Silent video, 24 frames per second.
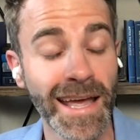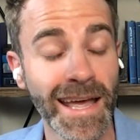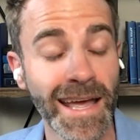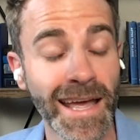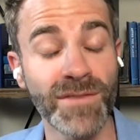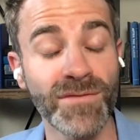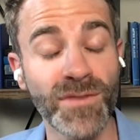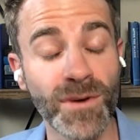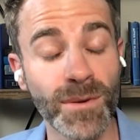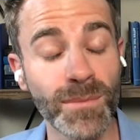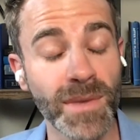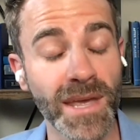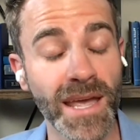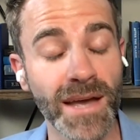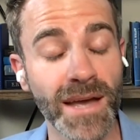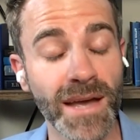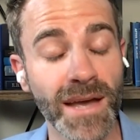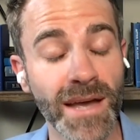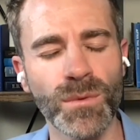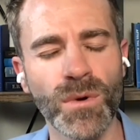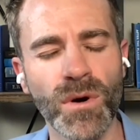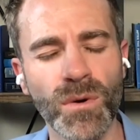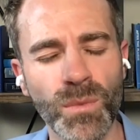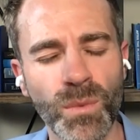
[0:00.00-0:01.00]
And for me, I was
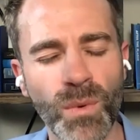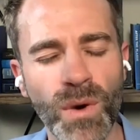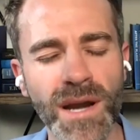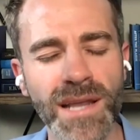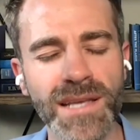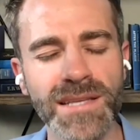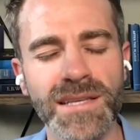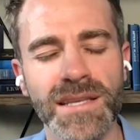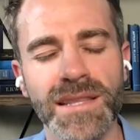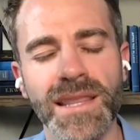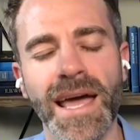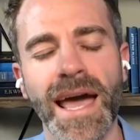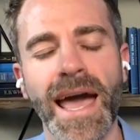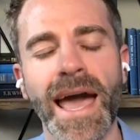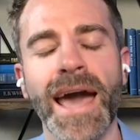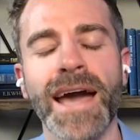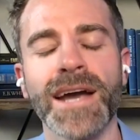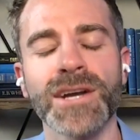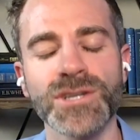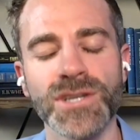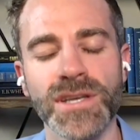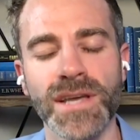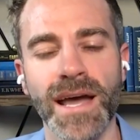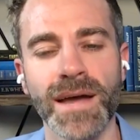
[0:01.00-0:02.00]
like, well, what is it that
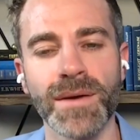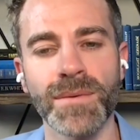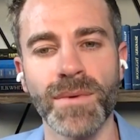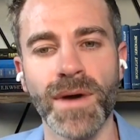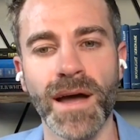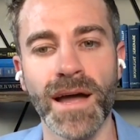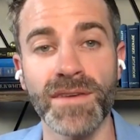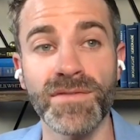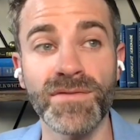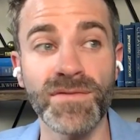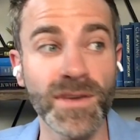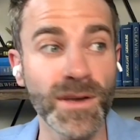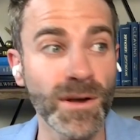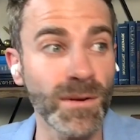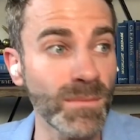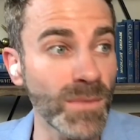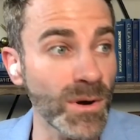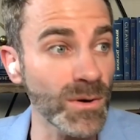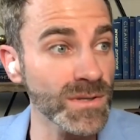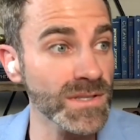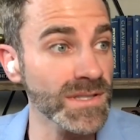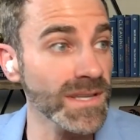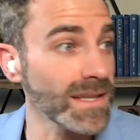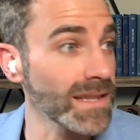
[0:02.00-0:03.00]
actually I feel
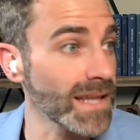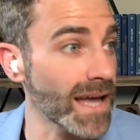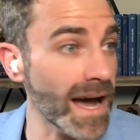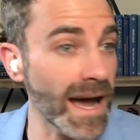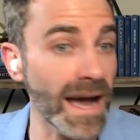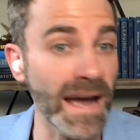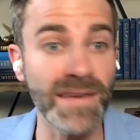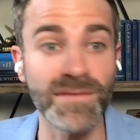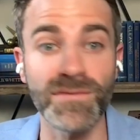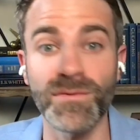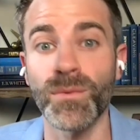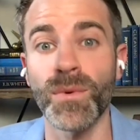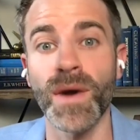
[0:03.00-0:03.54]
most alive